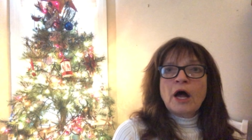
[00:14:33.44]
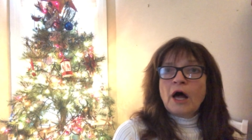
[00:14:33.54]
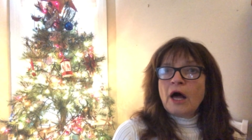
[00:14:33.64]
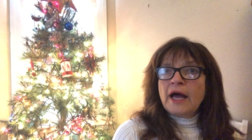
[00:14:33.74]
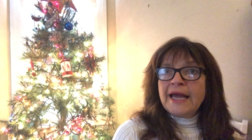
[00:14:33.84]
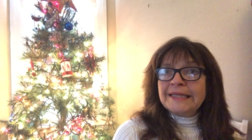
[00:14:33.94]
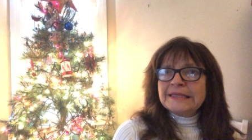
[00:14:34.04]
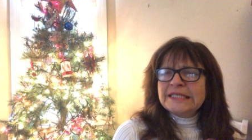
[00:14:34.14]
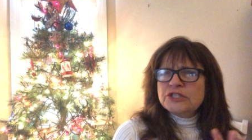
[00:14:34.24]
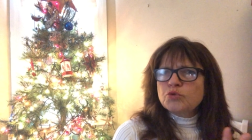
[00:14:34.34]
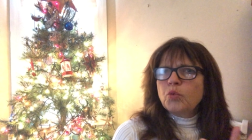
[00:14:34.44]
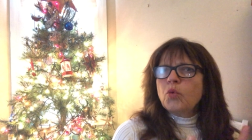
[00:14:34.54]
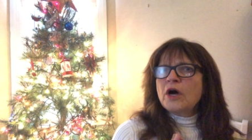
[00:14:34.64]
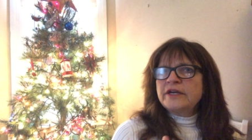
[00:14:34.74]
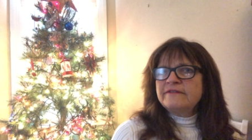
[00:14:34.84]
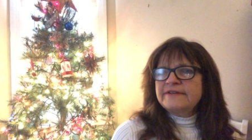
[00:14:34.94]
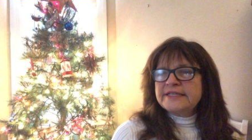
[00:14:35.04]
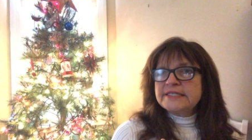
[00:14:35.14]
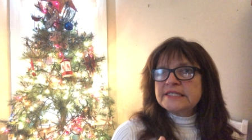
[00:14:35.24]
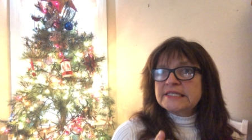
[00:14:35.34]
Uh, at least one of
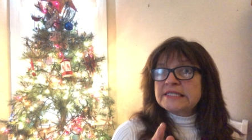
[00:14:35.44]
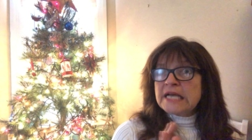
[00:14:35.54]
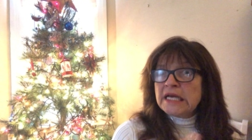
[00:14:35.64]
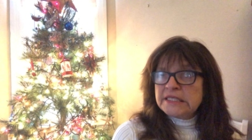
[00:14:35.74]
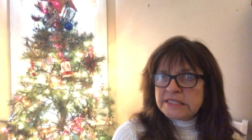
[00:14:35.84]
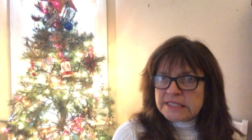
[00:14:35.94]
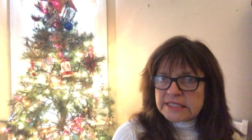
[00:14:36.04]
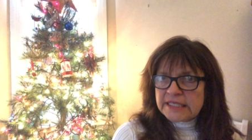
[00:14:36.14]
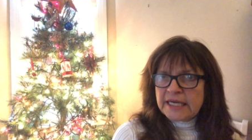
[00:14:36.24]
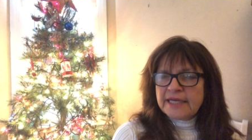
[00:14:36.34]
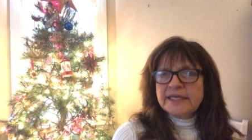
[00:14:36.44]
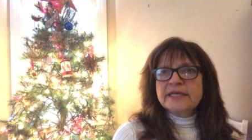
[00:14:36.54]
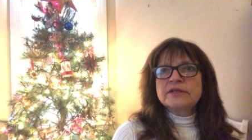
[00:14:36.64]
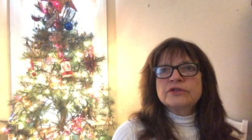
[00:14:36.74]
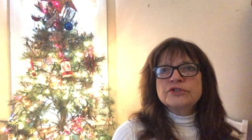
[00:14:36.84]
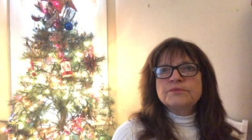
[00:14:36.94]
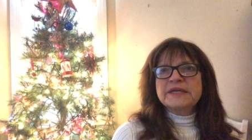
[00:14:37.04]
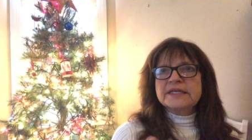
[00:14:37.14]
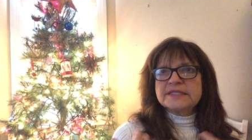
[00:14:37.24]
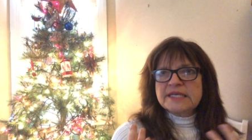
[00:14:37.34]
his sons he had killed
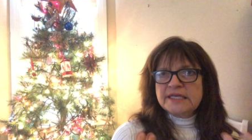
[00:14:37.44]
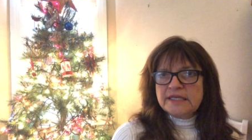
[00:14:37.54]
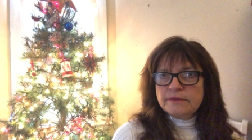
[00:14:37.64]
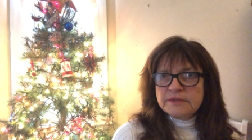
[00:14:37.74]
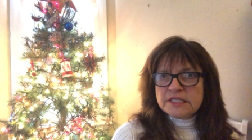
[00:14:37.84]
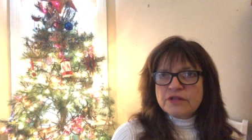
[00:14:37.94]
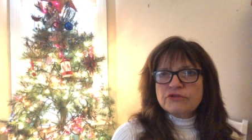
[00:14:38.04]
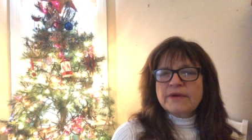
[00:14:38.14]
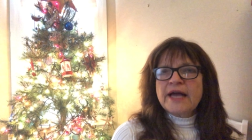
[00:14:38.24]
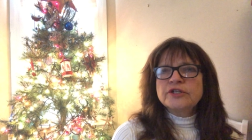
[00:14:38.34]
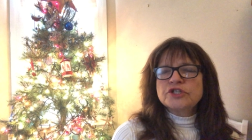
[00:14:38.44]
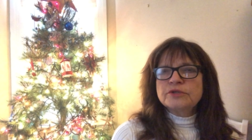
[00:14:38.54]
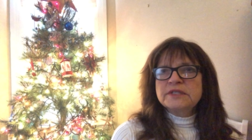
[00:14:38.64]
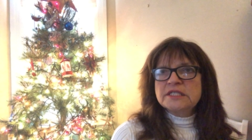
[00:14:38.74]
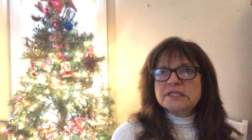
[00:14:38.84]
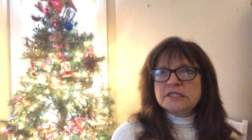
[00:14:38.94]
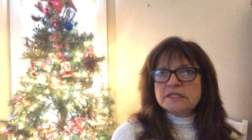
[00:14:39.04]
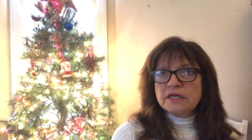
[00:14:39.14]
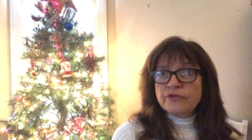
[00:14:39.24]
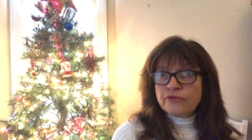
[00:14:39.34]
because he was a threat to
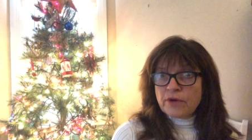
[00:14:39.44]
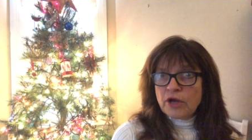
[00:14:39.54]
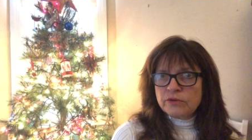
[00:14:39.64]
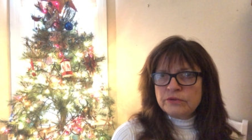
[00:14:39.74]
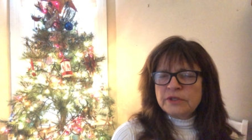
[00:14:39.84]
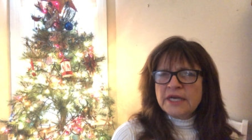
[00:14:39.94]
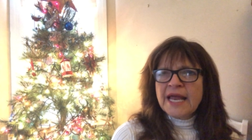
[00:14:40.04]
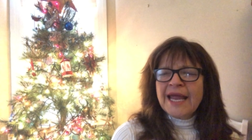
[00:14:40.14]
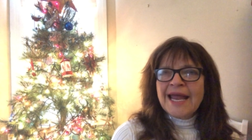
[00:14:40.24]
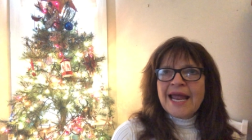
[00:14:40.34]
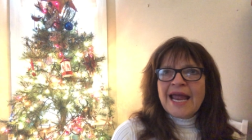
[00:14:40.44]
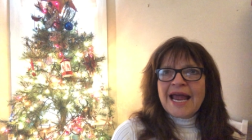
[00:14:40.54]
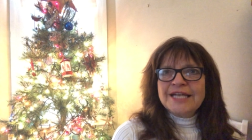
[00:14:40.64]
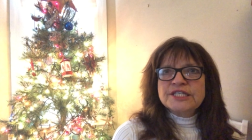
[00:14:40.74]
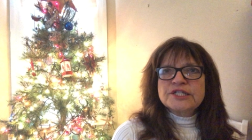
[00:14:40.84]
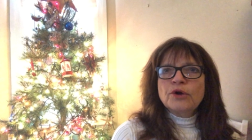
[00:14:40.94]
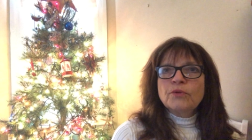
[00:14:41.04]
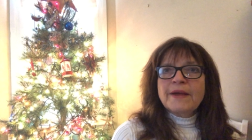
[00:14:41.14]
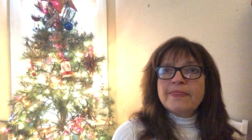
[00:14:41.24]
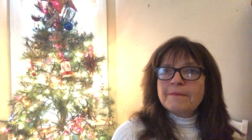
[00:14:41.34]
his throne. And so
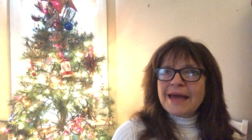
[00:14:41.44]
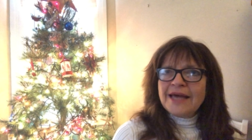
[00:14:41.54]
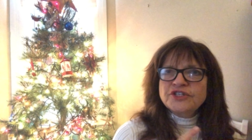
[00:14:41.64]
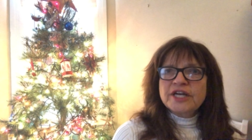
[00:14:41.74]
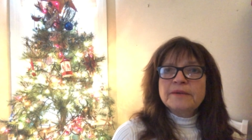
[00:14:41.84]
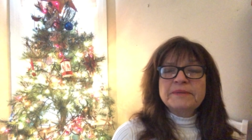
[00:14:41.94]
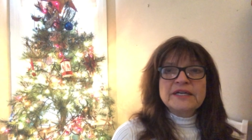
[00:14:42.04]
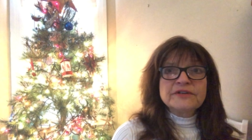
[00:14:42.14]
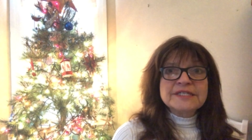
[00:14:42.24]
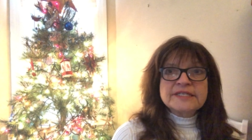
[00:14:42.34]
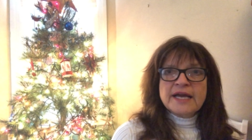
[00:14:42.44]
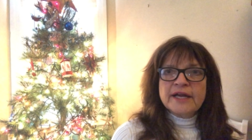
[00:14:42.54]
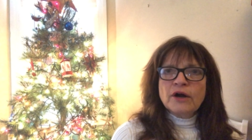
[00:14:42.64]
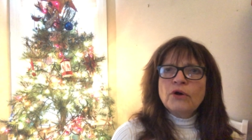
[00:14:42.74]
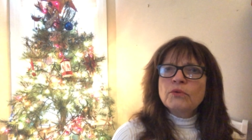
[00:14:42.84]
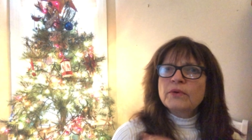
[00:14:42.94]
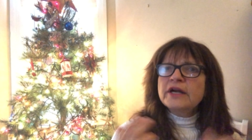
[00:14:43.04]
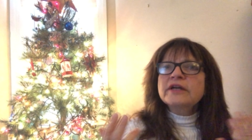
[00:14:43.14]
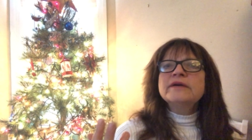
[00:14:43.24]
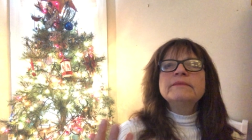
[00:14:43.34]
when the Magi appear and say, Oh,
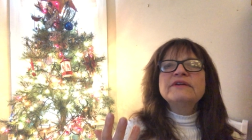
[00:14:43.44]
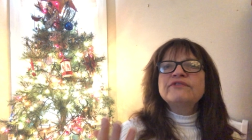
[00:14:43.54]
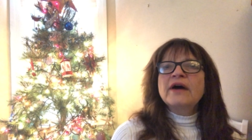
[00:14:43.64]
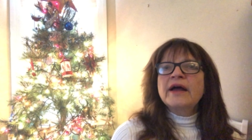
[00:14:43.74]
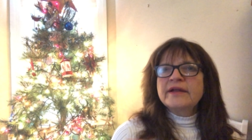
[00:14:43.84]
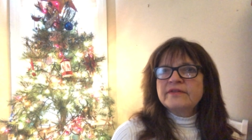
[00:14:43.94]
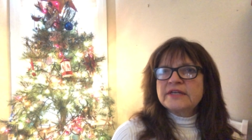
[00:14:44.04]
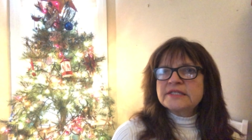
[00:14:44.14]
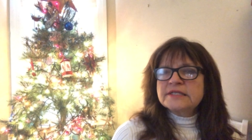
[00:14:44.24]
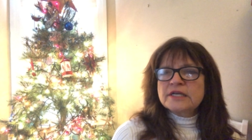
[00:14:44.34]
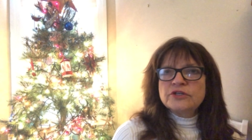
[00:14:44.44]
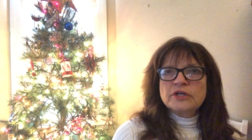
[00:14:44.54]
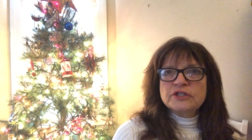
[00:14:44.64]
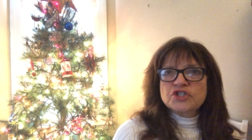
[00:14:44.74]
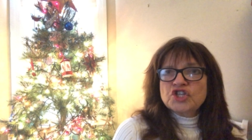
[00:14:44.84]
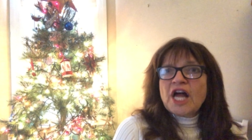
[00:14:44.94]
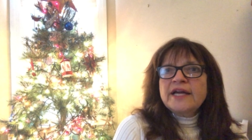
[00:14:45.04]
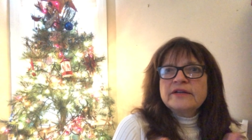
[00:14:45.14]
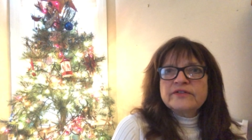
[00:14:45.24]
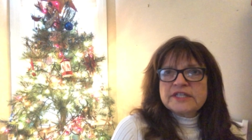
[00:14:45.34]
where can we find this
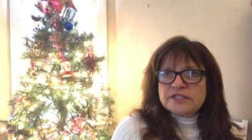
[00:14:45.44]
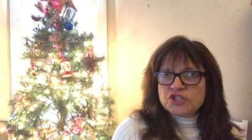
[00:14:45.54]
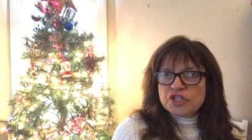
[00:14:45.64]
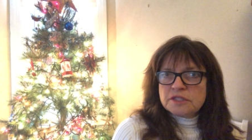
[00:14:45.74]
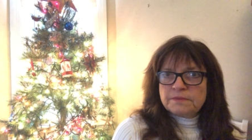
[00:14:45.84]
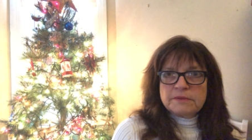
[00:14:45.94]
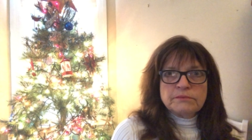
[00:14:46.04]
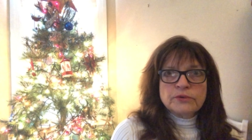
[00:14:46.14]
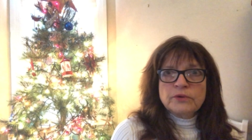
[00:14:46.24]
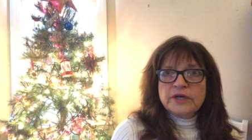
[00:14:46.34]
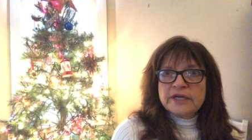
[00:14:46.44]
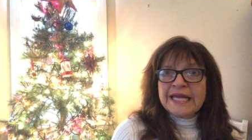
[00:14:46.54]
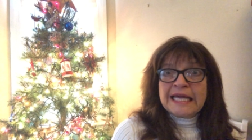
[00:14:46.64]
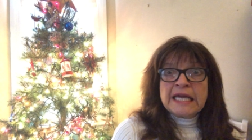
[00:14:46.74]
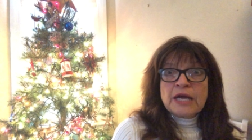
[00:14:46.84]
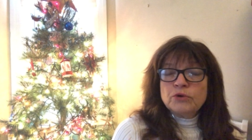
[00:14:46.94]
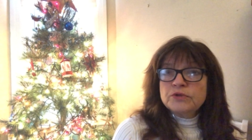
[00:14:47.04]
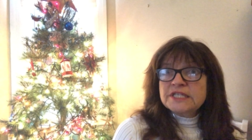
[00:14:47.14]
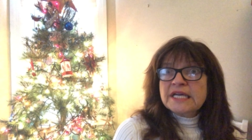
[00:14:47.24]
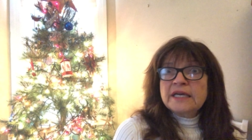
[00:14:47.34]
child that's just been born, who's